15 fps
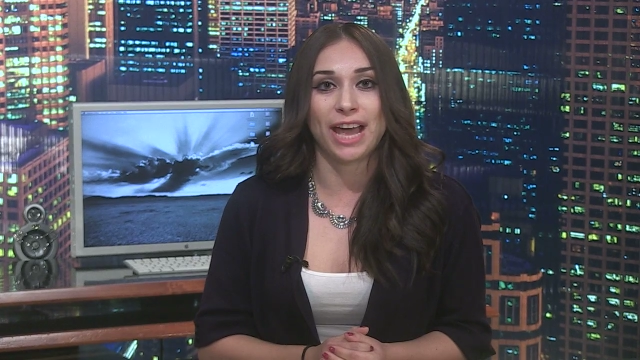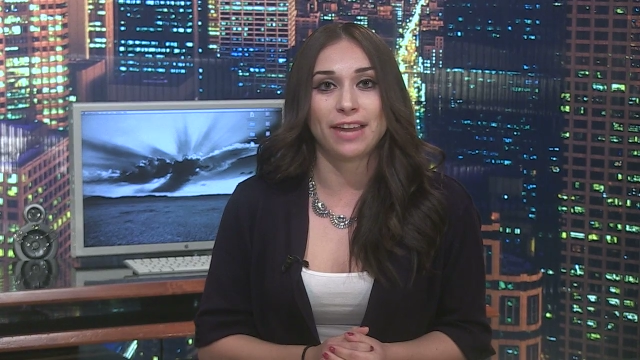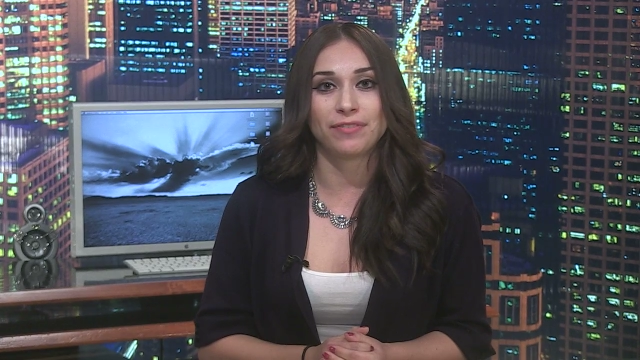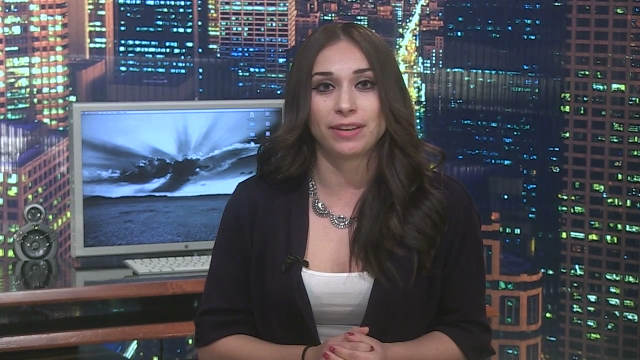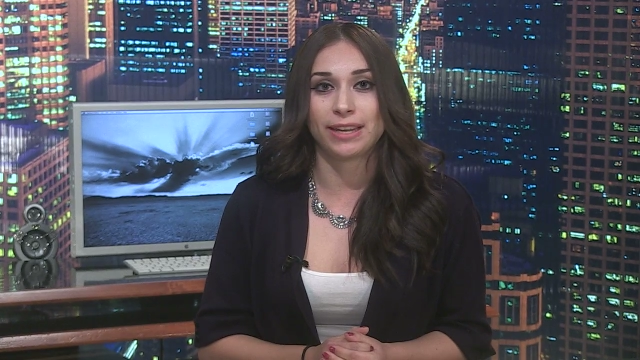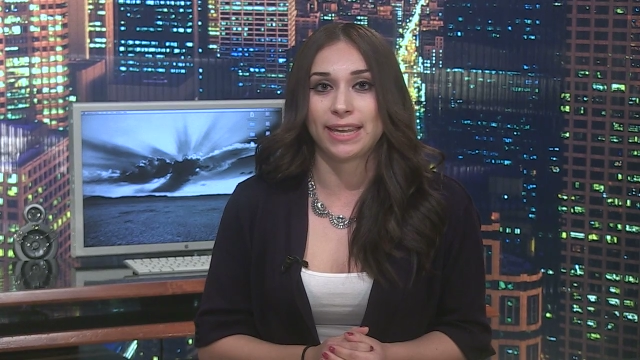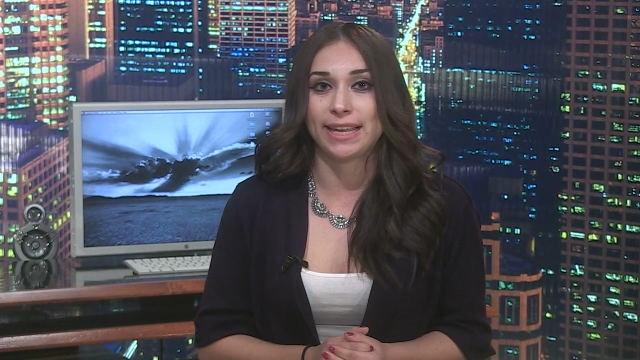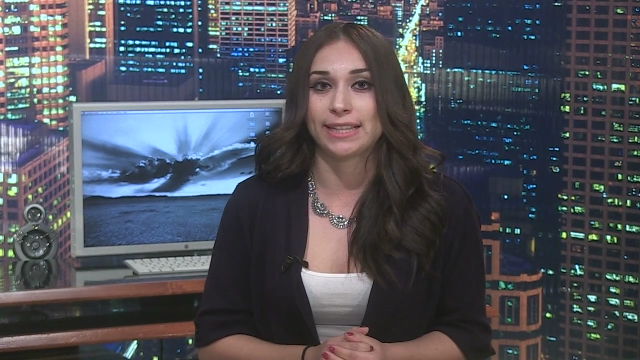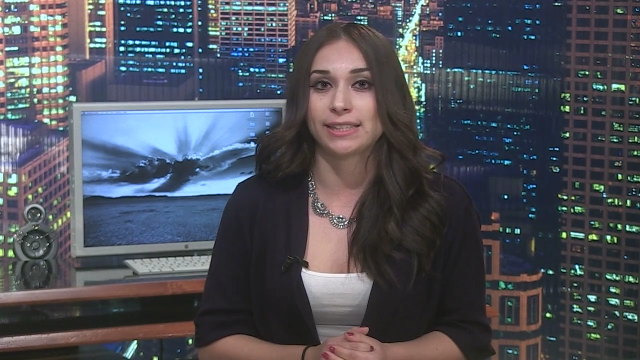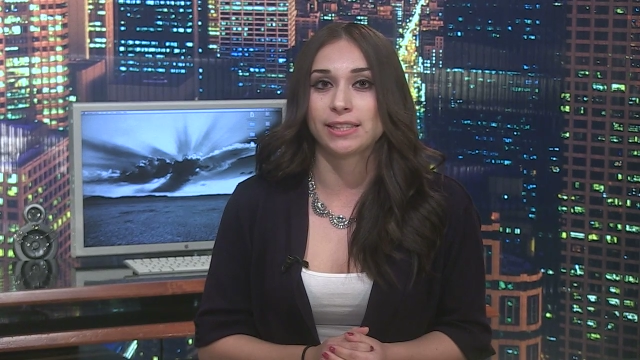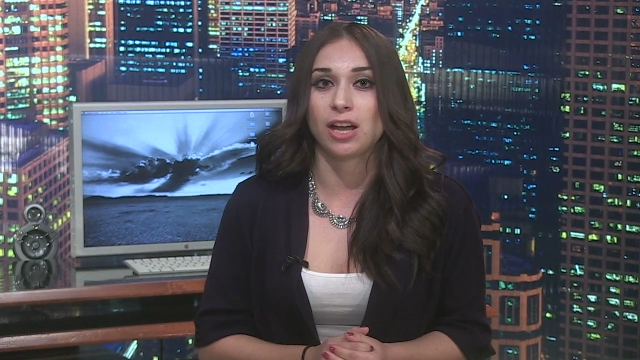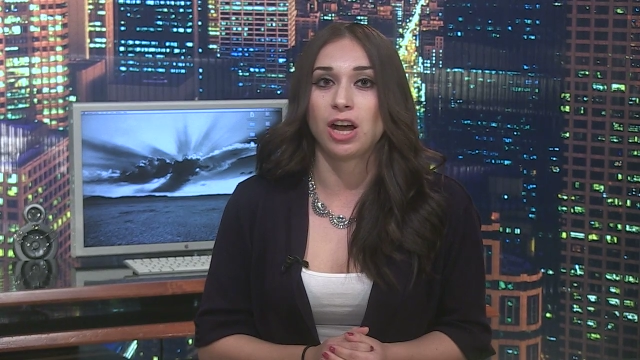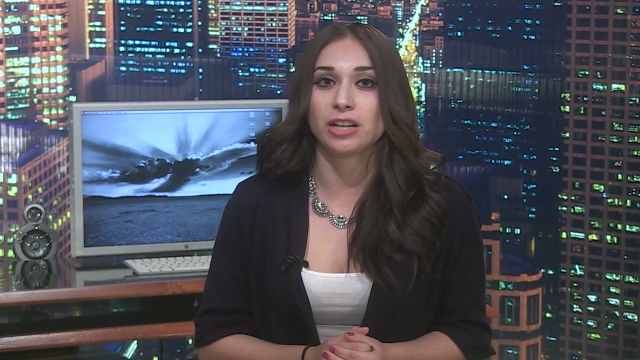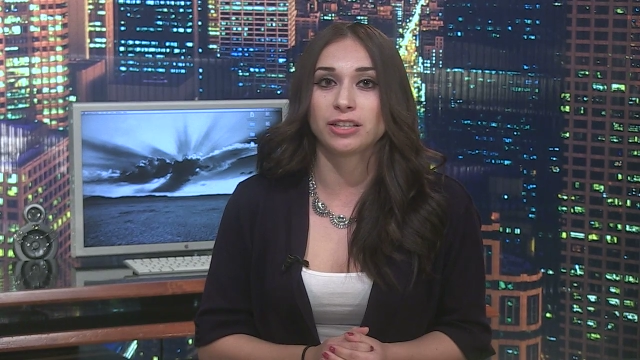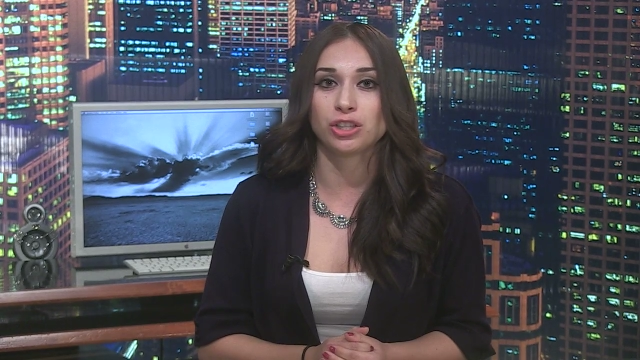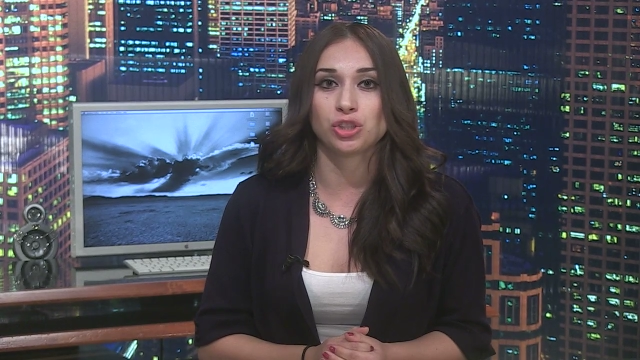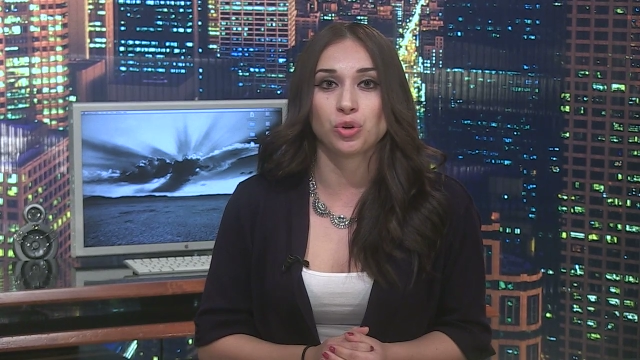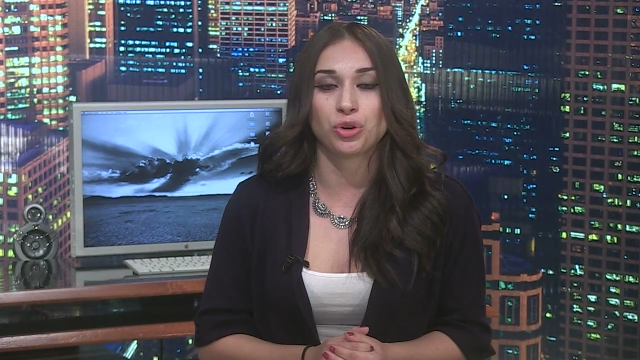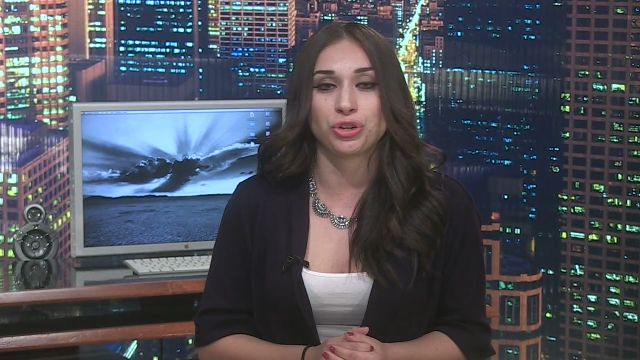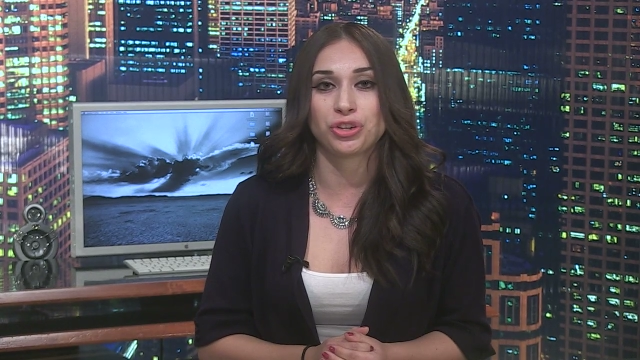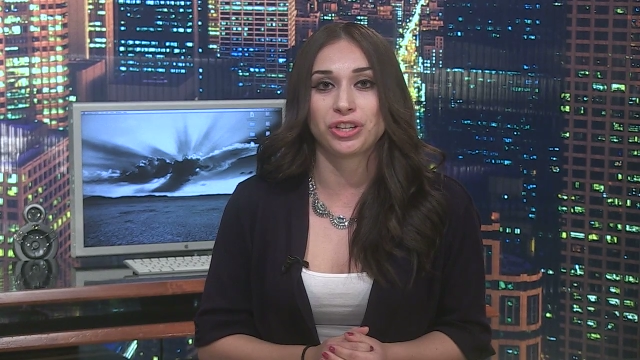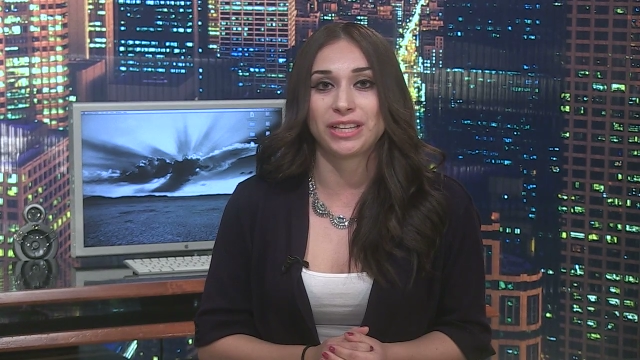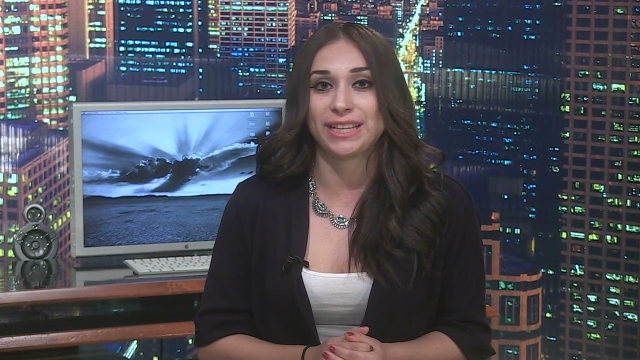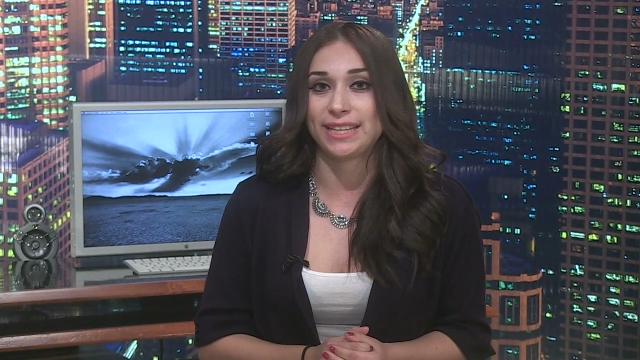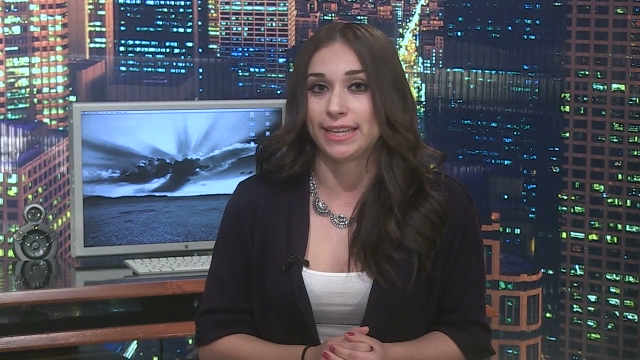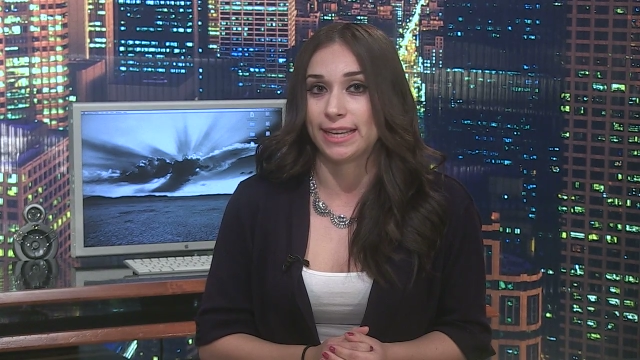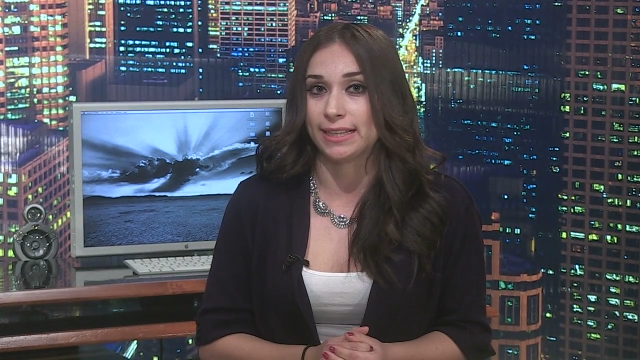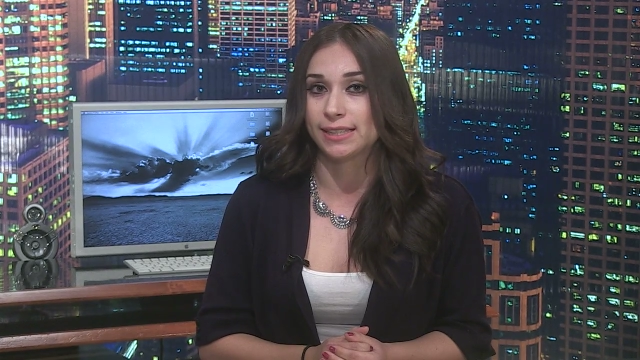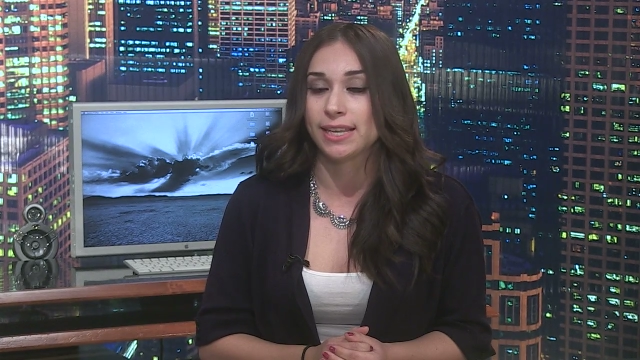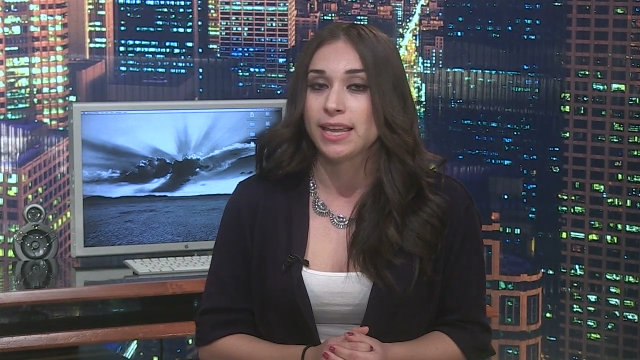Advocates on Disordered
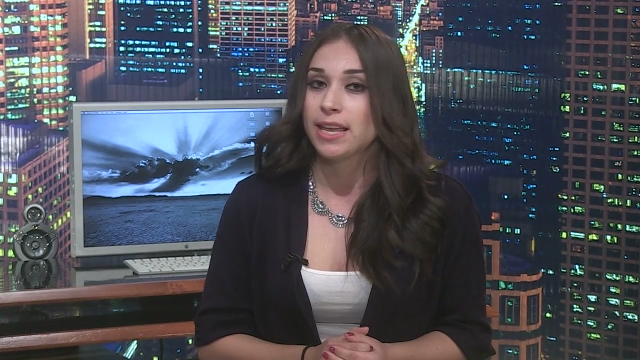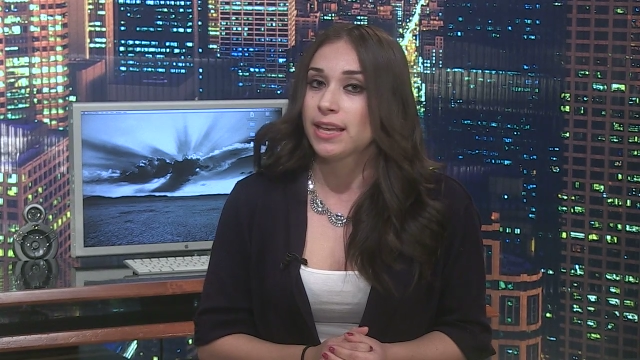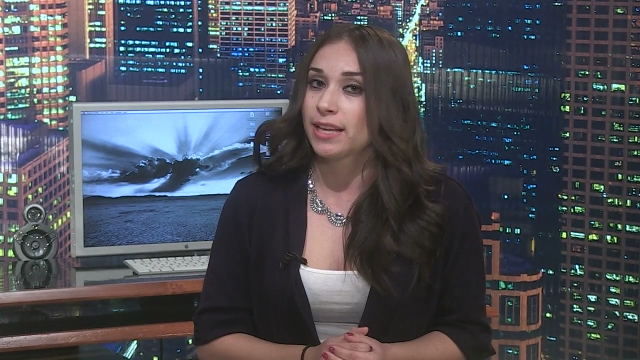Eatings